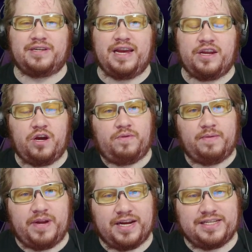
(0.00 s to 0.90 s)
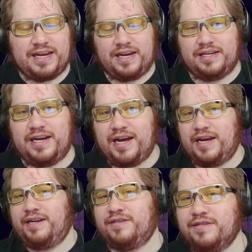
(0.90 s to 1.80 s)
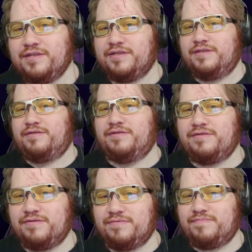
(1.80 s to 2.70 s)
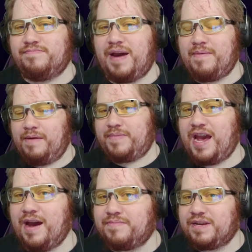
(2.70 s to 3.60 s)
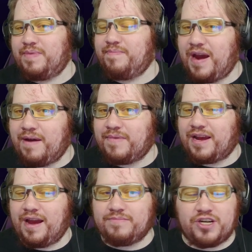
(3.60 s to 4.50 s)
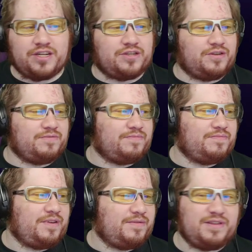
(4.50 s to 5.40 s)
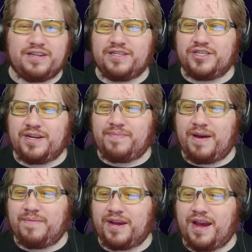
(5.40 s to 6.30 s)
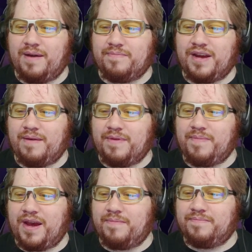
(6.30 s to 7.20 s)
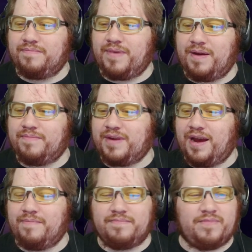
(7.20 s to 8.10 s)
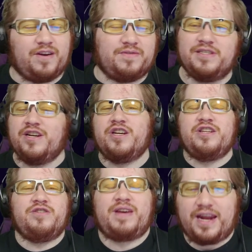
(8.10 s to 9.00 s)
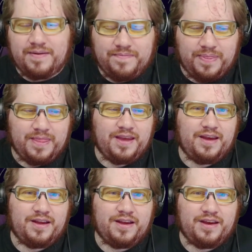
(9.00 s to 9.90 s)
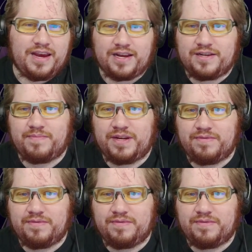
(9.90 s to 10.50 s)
Again, no limited. Say yay. Bam Bam Cam. Send me Bam the Cam Chancellor. Did I just say Bam the Cam? Cam the Bam. Bam Cam. You get it. Yeah, send me.